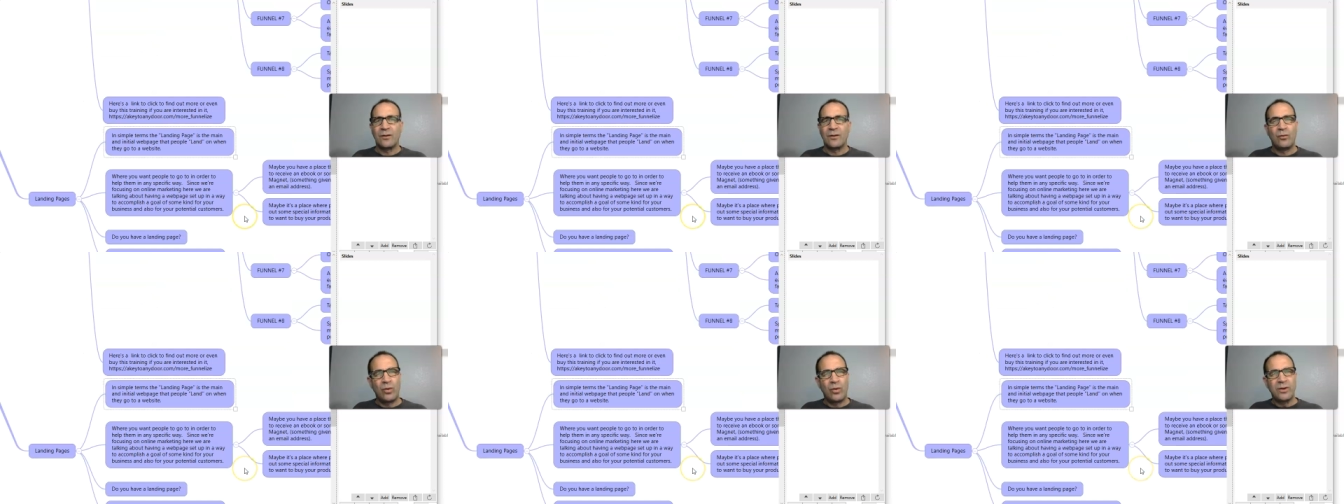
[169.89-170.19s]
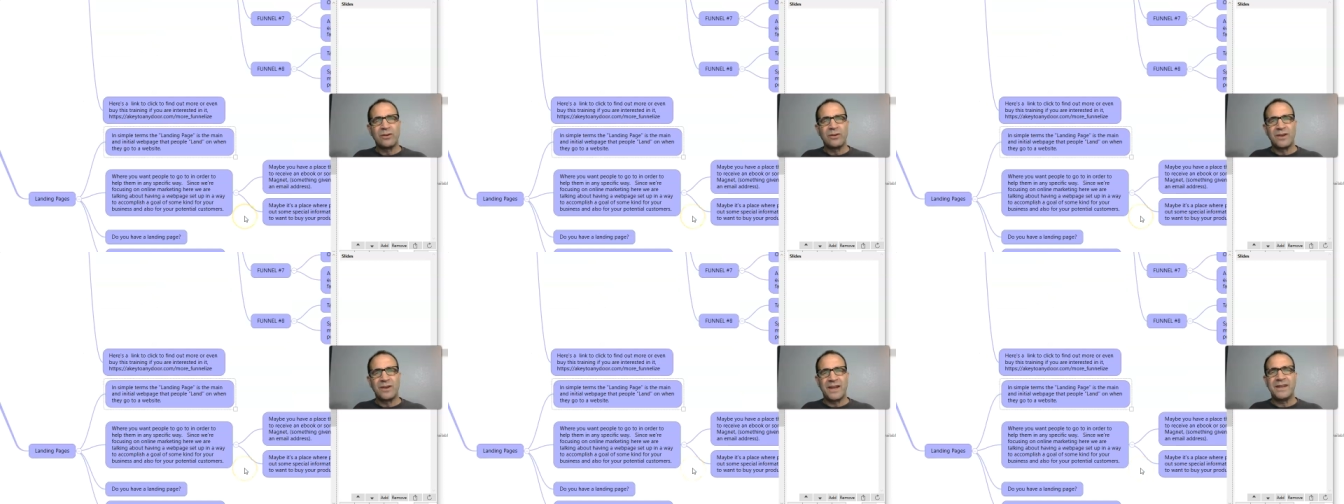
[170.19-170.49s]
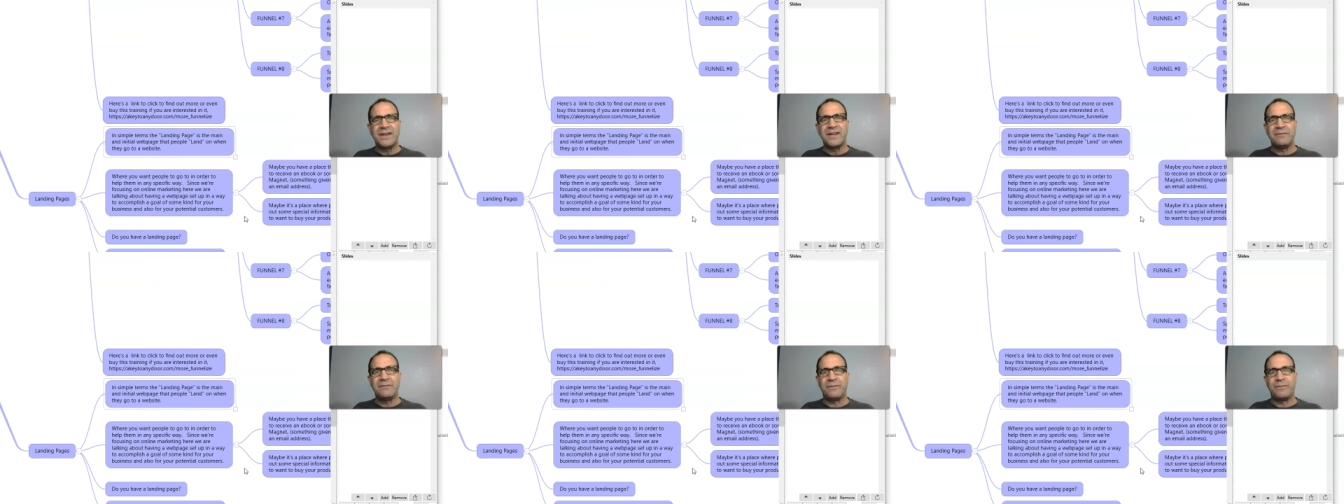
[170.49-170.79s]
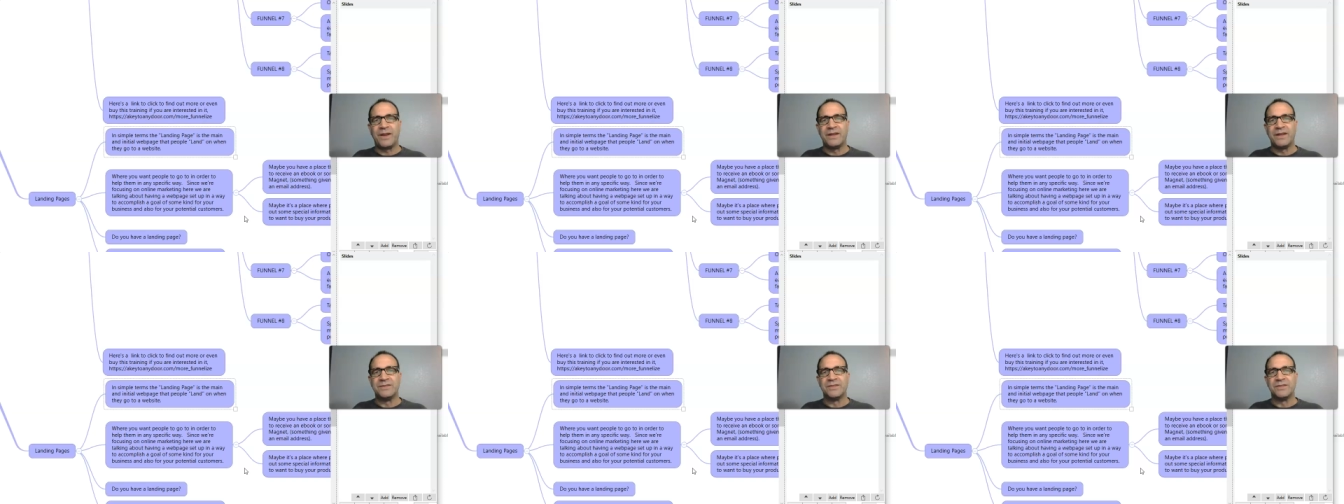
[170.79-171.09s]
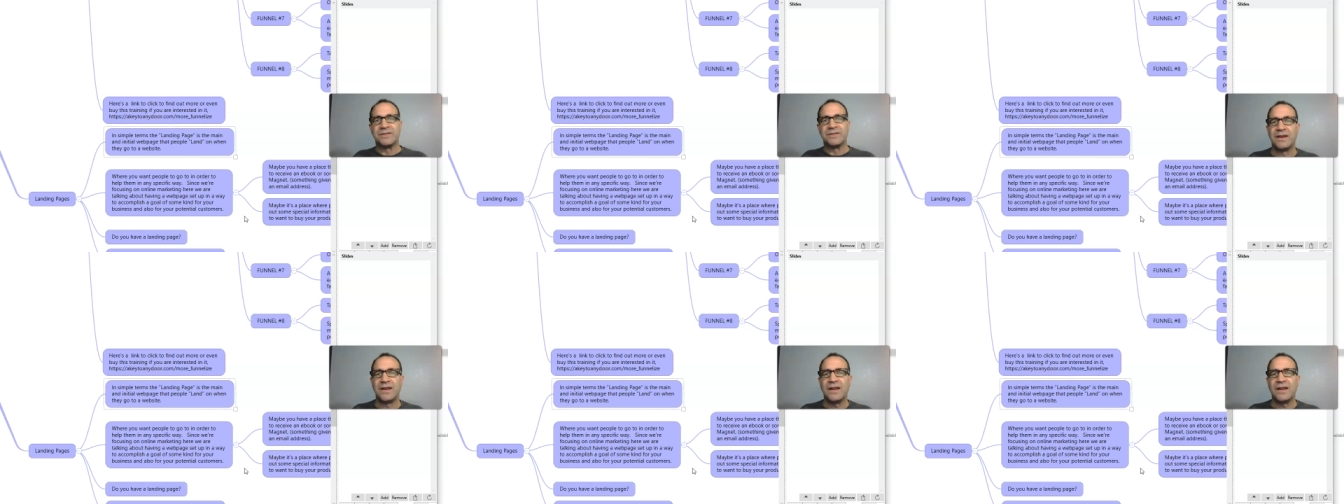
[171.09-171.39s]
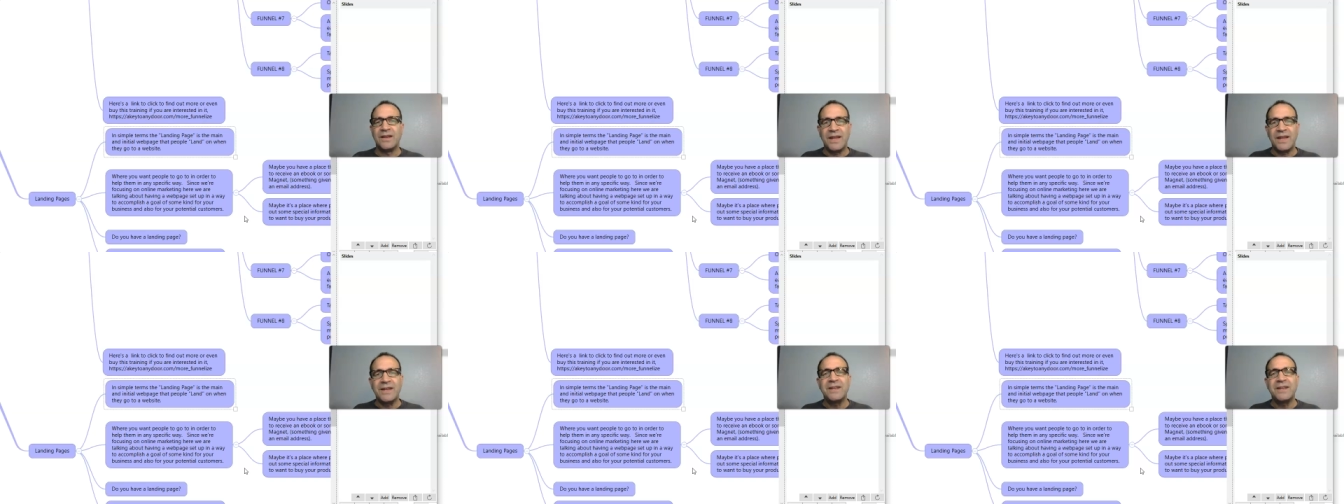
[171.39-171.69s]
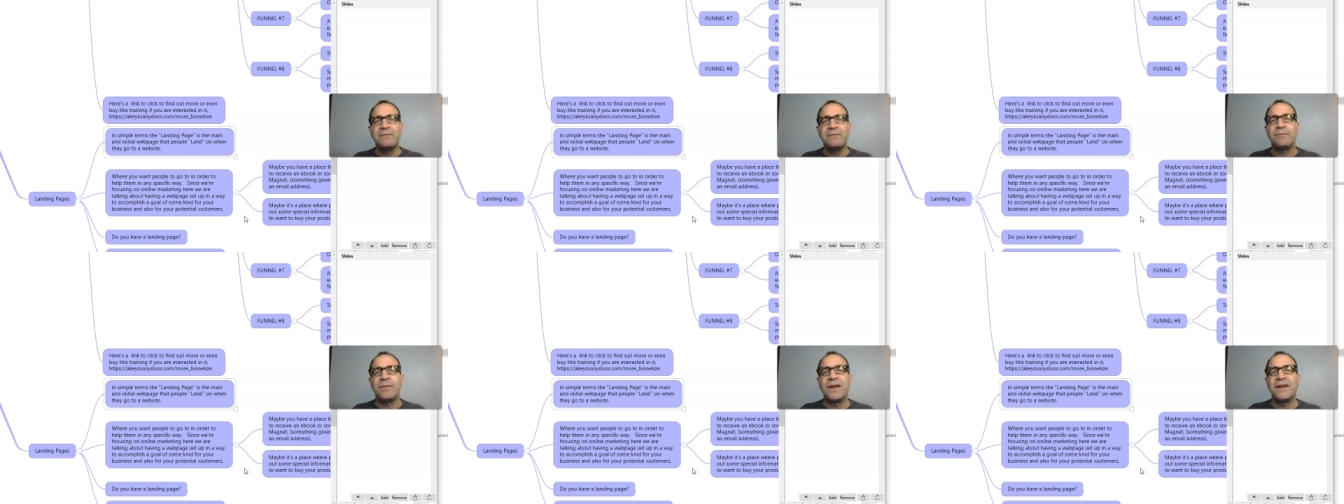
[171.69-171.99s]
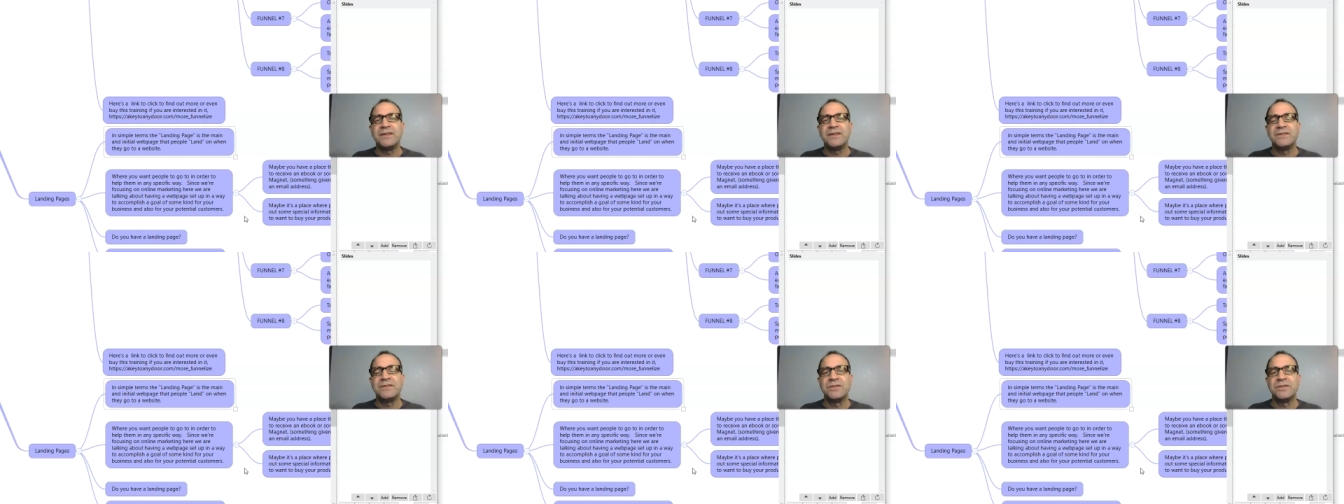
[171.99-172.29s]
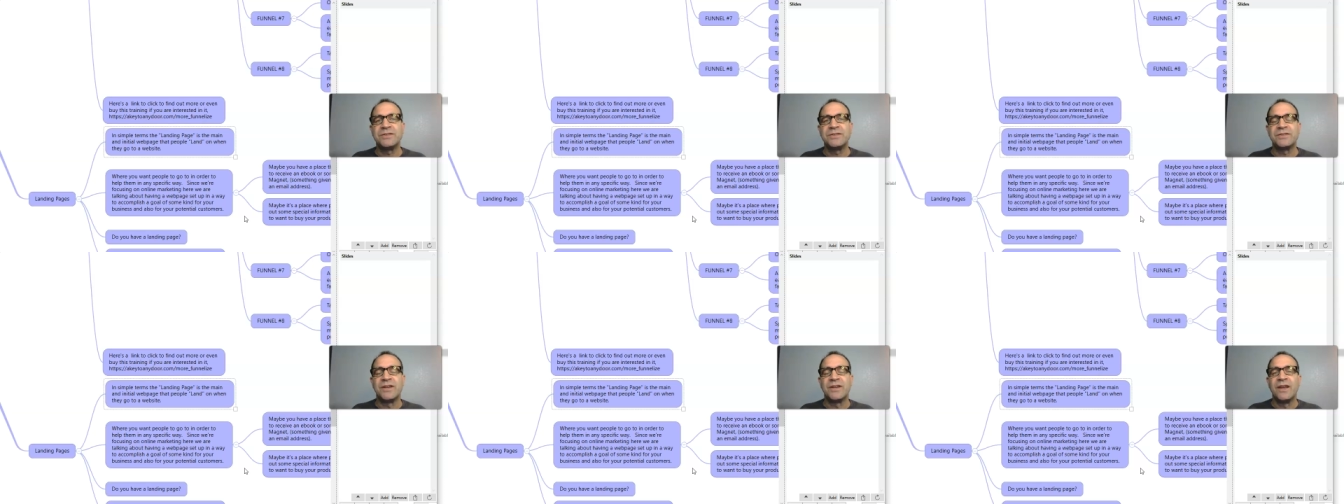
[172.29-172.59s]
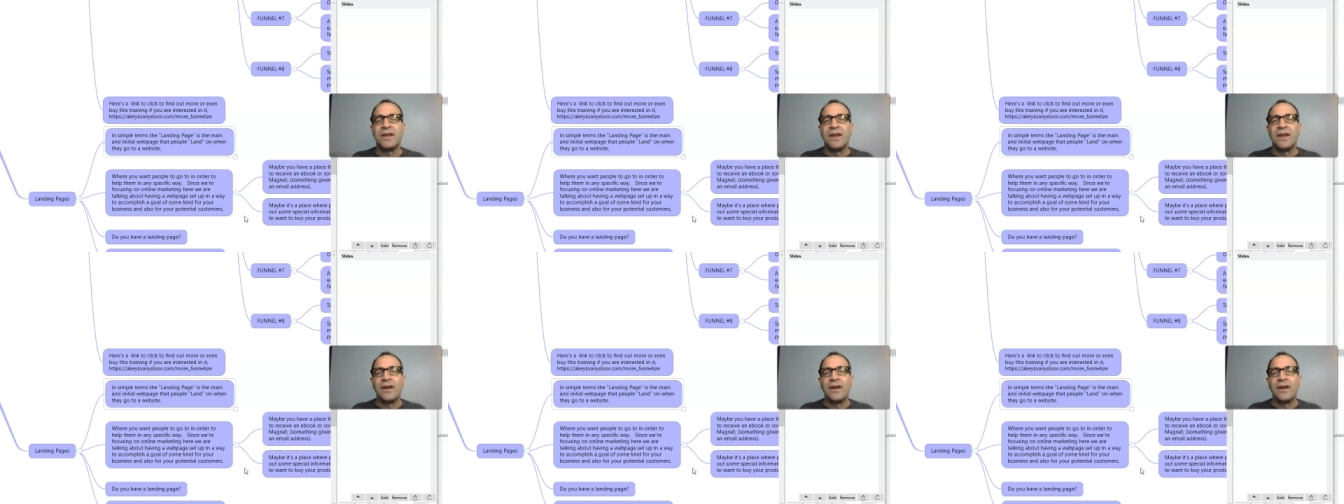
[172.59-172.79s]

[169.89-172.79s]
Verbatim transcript: What are landing pages? Landing pages